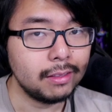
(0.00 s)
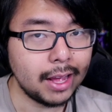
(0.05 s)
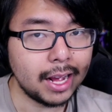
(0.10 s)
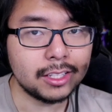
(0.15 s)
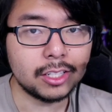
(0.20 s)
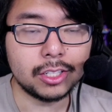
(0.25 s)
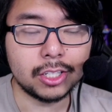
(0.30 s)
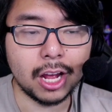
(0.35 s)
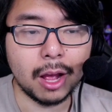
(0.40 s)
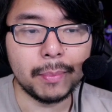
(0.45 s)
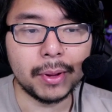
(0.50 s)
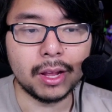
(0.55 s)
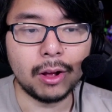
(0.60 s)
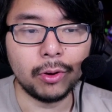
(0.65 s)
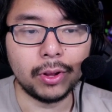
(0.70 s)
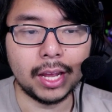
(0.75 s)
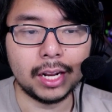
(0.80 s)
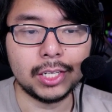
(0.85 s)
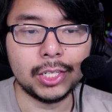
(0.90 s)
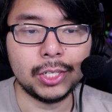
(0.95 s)
that's a topic
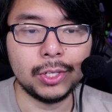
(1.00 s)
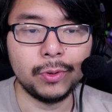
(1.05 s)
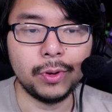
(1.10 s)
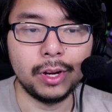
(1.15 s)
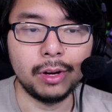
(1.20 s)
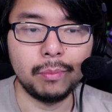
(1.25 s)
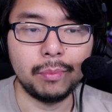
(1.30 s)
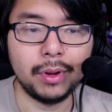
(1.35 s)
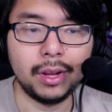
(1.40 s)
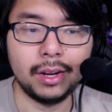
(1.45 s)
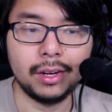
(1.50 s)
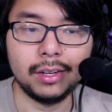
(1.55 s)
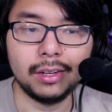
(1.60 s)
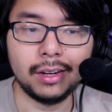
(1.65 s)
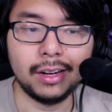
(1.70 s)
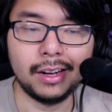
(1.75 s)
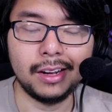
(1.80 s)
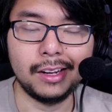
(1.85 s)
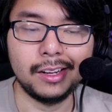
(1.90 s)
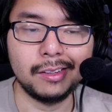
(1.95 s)
I'll get to in a bit.
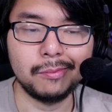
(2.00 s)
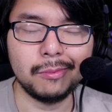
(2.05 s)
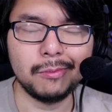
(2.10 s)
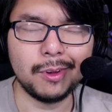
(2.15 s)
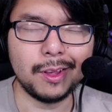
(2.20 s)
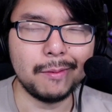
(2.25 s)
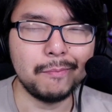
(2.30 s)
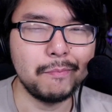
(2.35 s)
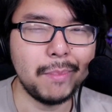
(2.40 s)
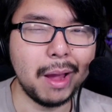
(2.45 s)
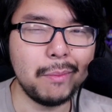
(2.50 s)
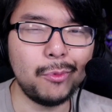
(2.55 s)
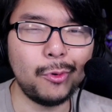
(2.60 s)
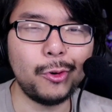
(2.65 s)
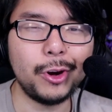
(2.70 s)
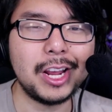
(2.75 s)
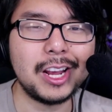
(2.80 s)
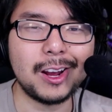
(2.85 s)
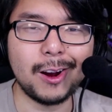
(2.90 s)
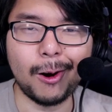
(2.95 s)
Uh,
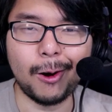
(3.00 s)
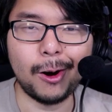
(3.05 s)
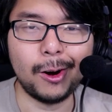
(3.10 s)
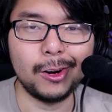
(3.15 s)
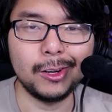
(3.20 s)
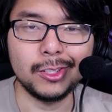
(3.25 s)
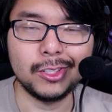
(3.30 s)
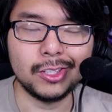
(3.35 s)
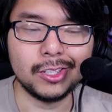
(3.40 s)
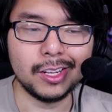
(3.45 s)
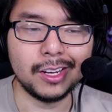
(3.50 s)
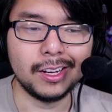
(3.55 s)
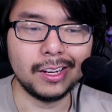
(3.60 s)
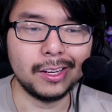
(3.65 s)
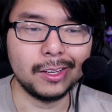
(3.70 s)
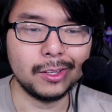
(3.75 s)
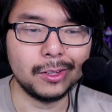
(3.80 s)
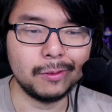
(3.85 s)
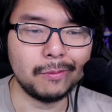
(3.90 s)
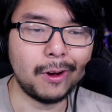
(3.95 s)
memory cards
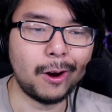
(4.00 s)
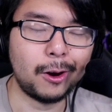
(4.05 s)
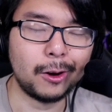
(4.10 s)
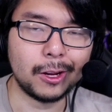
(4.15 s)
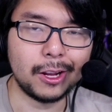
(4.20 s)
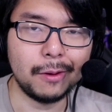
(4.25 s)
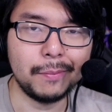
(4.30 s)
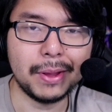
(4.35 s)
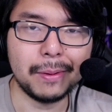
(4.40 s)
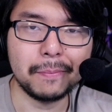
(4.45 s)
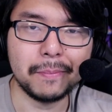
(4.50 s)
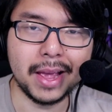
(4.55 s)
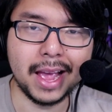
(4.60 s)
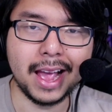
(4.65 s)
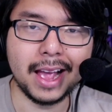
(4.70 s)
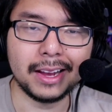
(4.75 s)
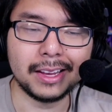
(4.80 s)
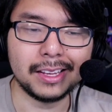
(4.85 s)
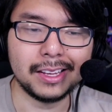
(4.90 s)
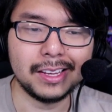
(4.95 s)
uh, are coming
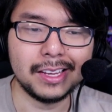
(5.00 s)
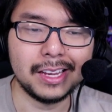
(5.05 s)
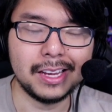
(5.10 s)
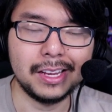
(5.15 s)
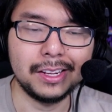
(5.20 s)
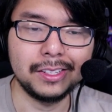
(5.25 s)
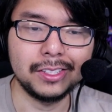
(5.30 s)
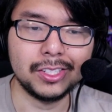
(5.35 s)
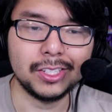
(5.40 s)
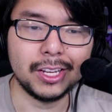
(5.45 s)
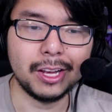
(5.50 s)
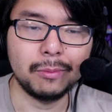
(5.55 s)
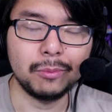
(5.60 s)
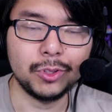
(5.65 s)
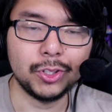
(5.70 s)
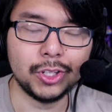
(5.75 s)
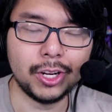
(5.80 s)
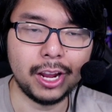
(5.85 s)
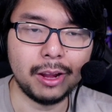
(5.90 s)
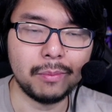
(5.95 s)
back in
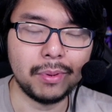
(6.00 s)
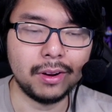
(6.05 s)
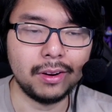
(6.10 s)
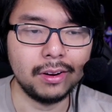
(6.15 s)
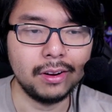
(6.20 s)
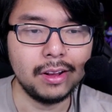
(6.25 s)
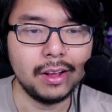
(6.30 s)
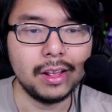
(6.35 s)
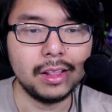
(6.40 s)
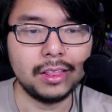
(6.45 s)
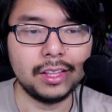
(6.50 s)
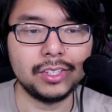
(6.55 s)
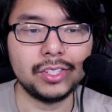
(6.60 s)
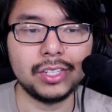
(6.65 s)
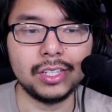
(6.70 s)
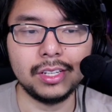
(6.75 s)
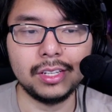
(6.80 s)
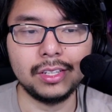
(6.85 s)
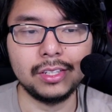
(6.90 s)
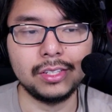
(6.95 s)
some shape, and
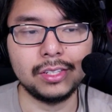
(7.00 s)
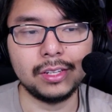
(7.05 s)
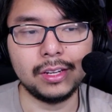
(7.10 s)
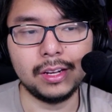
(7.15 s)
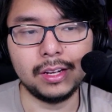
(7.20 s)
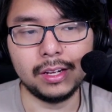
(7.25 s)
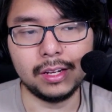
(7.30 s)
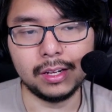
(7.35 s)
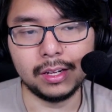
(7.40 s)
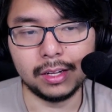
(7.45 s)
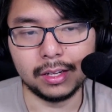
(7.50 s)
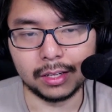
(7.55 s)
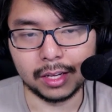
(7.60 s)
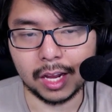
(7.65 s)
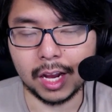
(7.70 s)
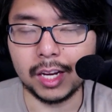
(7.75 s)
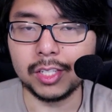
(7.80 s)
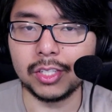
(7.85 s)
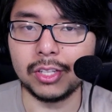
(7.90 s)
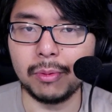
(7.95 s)
this is a uh,
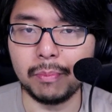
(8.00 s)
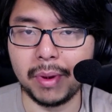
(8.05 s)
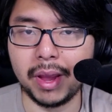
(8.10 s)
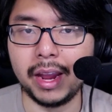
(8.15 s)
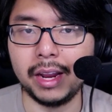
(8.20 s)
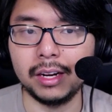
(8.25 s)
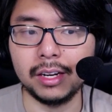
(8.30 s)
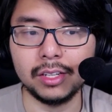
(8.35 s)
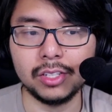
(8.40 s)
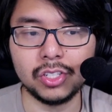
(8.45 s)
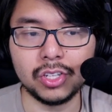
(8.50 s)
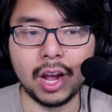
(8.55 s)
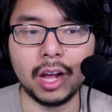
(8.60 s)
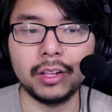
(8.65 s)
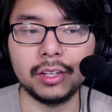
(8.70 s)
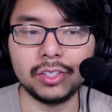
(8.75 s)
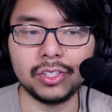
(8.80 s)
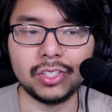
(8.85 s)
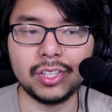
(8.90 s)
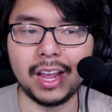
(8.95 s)
custom made
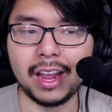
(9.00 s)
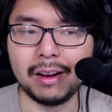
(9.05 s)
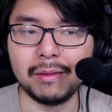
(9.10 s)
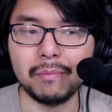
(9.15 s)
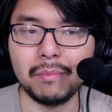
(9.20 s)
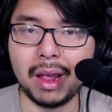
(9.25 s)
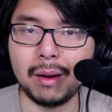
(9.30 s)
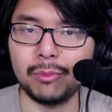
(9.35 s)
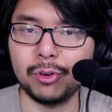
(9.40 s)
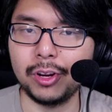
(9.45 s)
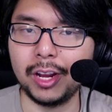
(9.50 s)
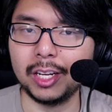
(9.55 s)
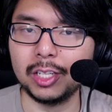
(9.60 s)
solid state memory